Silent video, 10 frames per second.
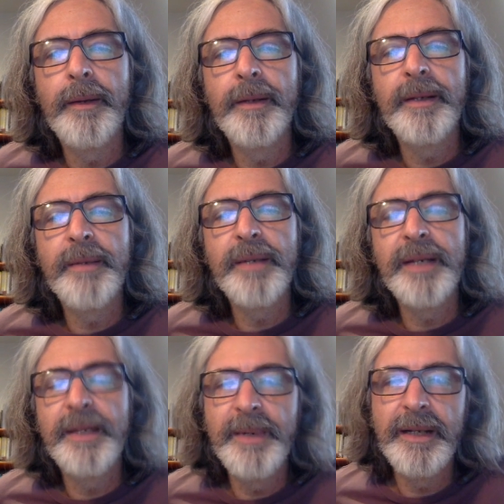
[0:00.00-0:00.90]
Someone
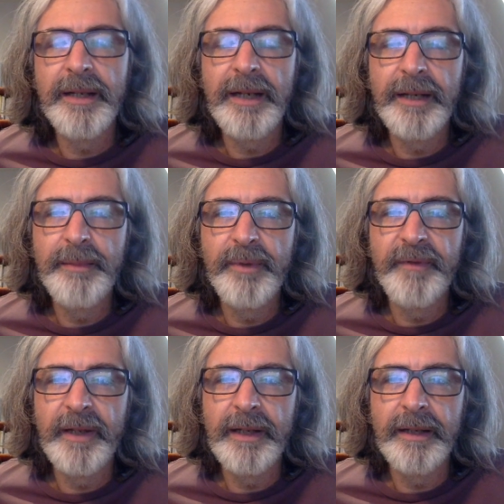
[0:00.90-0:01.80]
said to me at the London Book
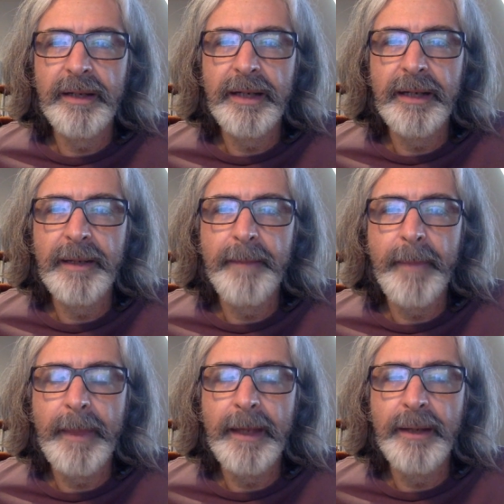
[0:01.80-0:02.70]
Fair the other day,
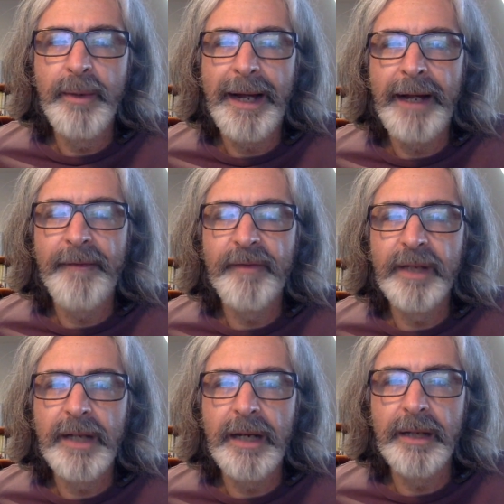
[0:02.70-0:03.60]
"You have to
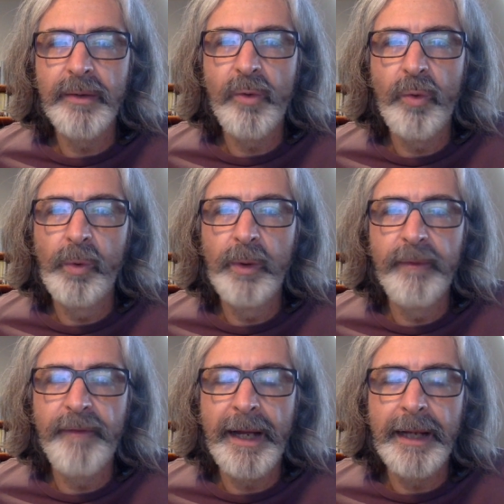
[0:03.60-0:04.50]
cut all the
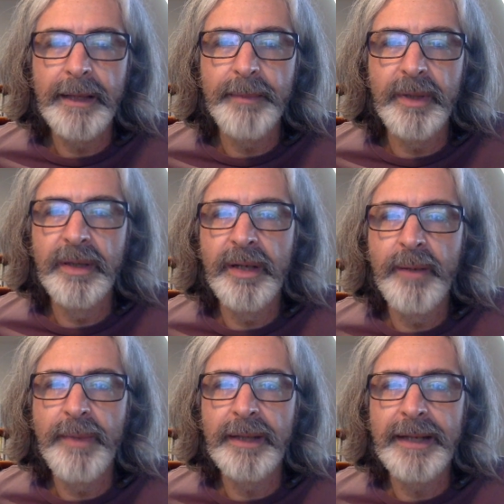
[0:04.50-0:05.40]
fat, because no
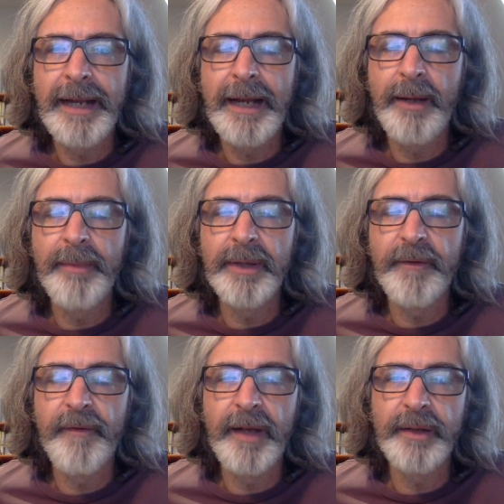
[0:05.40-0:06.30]
matter how much
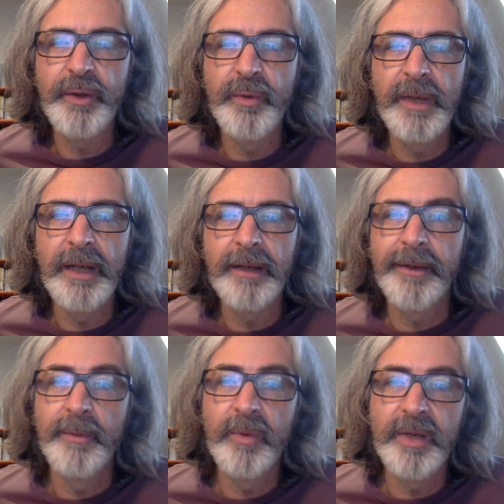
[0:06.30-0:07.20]
fat you cut,
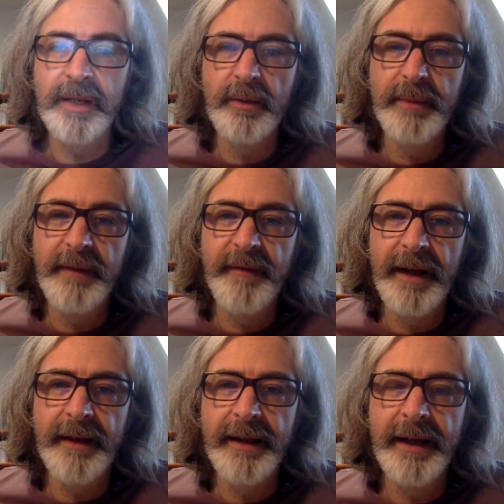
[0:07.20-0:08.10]
there will still be
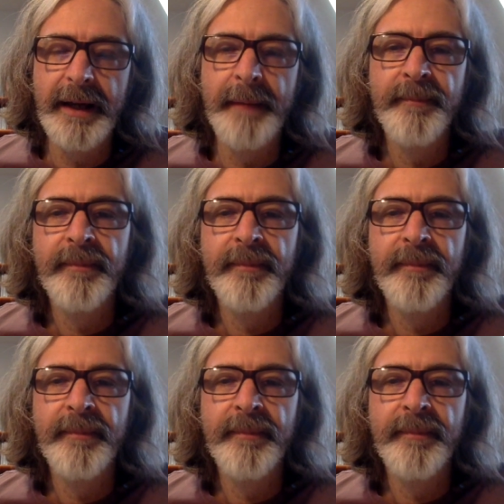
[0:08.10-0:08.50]
fat there."